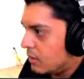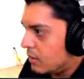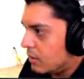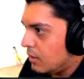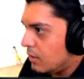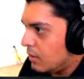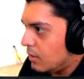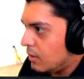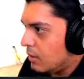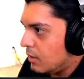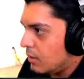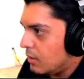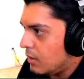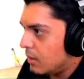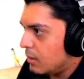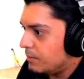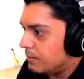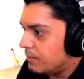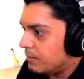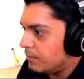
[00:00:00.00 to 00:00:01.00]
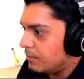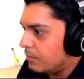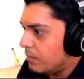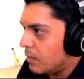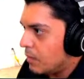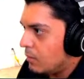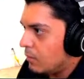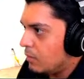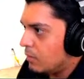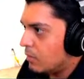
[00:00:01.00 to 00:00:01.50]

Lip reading: we'll